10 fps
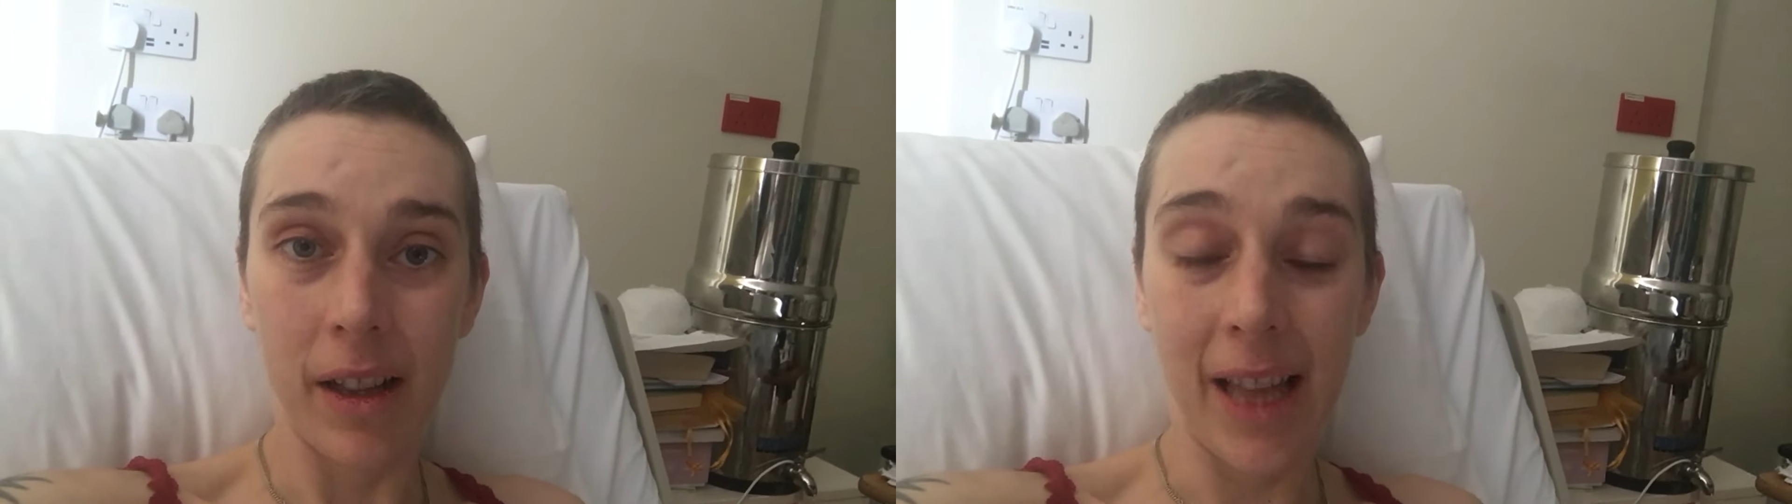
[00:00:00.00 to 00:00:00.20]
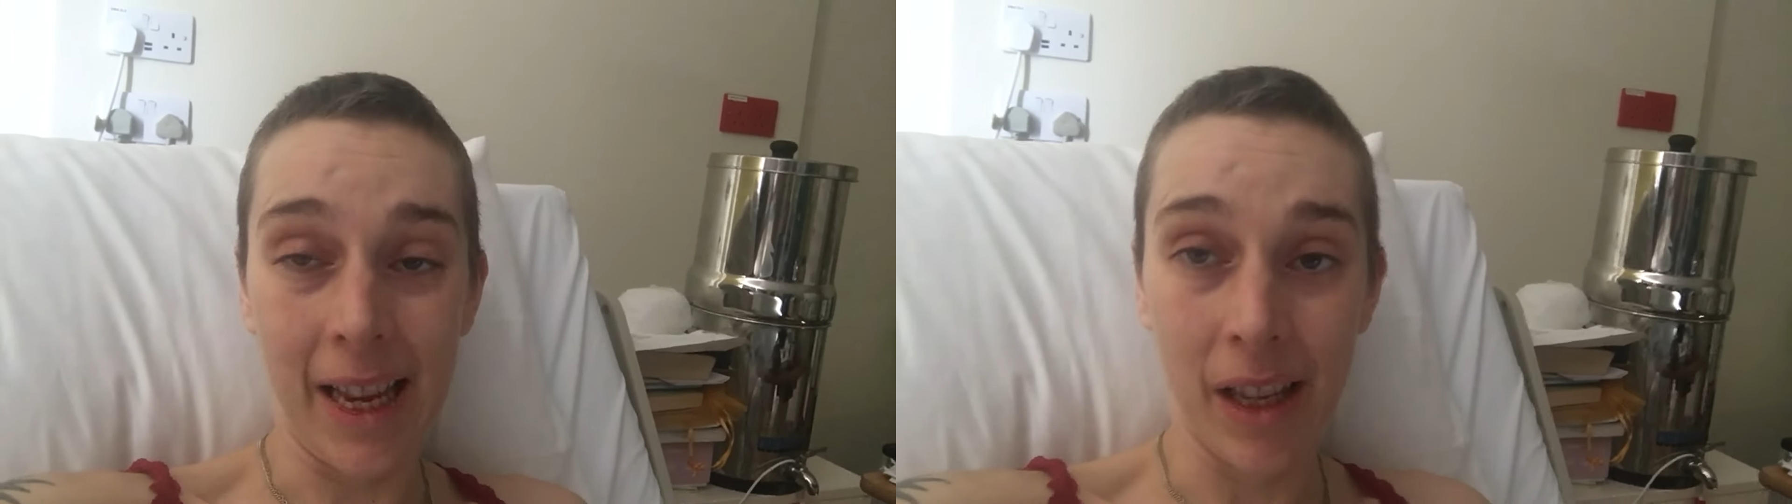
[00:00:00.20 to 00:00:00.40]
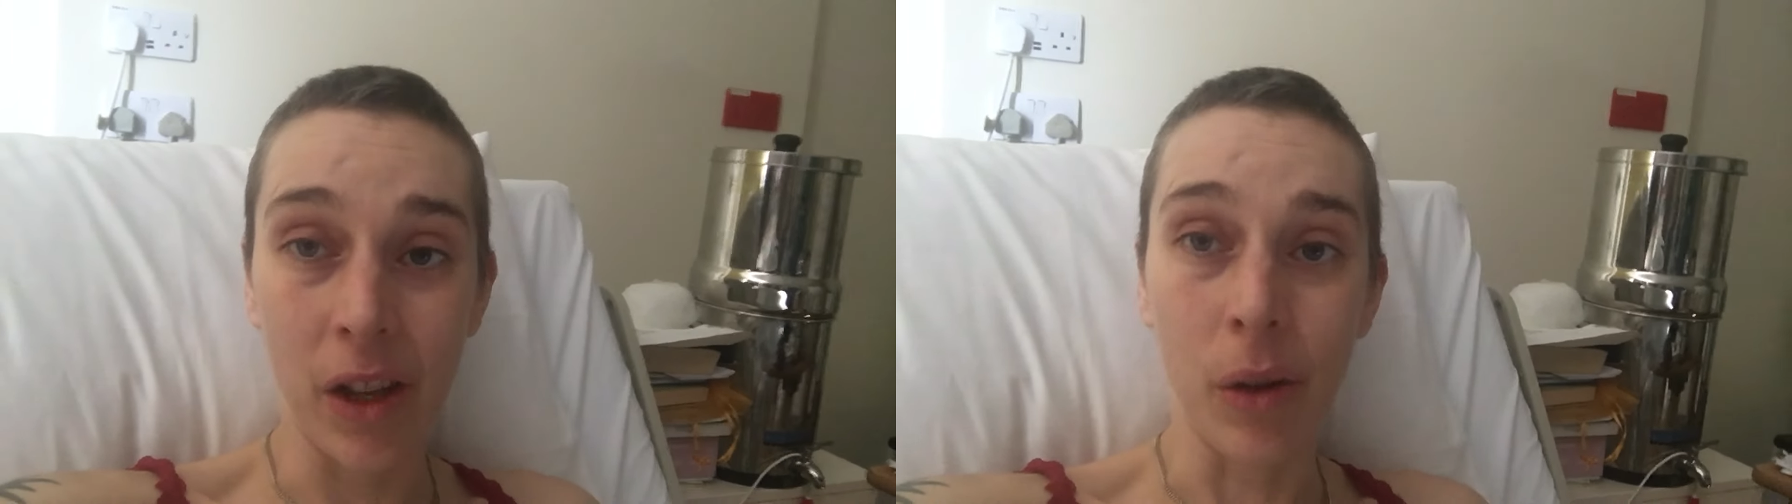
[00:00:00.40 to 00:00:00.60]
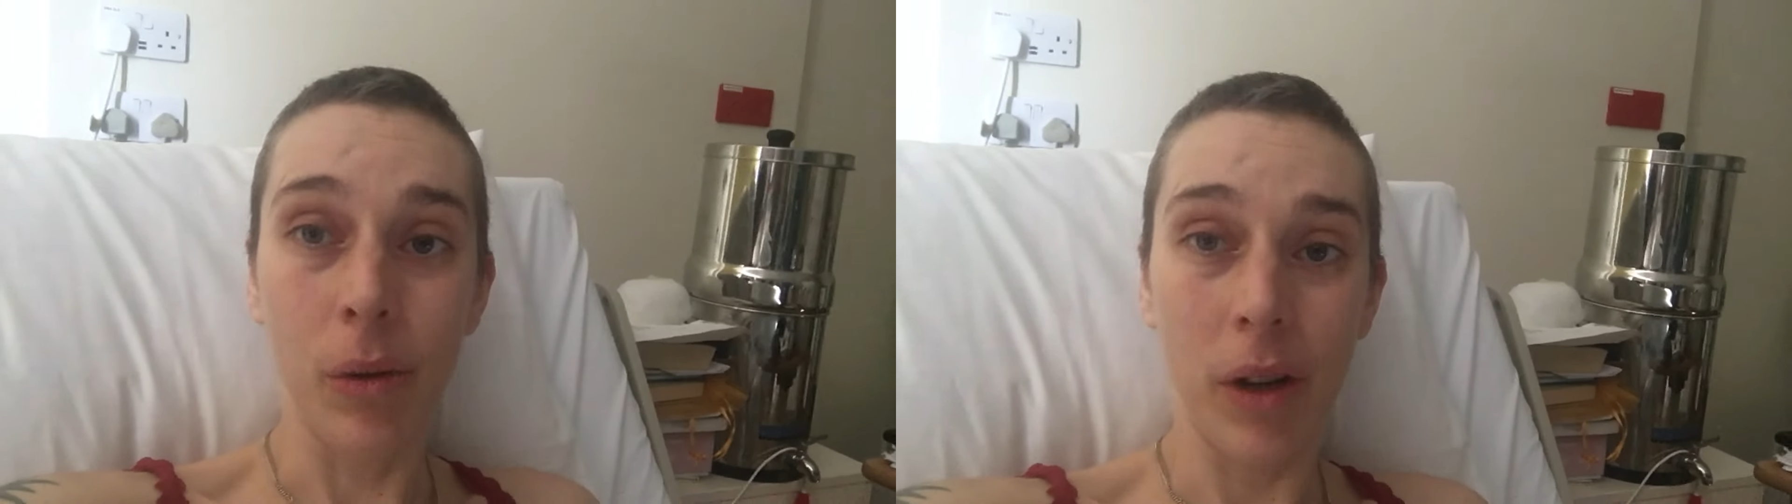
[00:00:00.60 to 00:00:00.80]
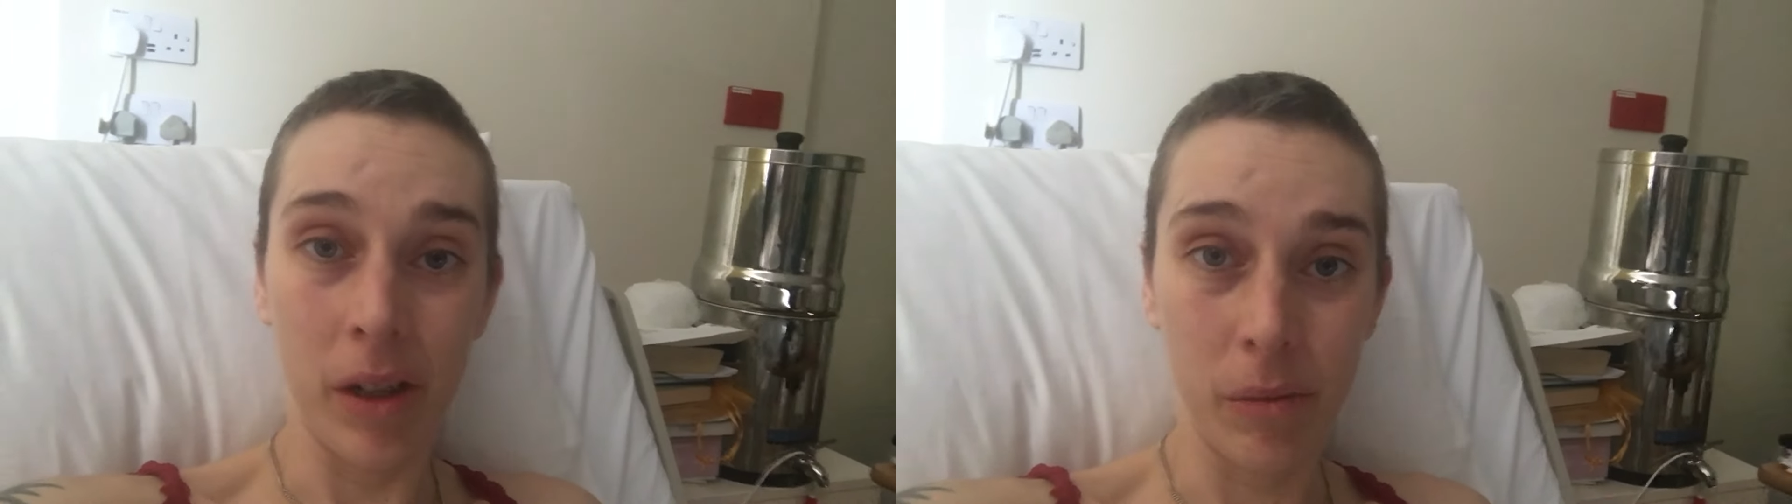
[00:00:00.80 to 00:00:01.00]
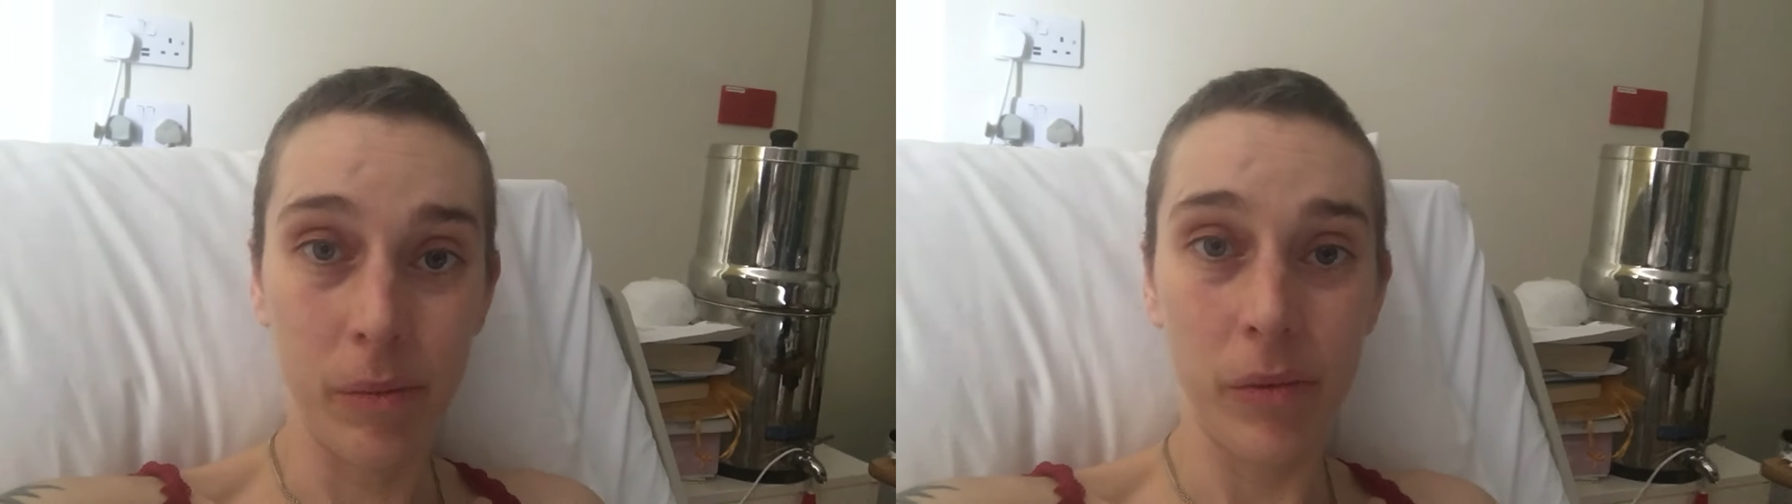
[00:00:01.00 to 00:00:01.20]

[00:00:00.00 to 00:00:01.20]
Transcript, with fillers: Thank you. I'd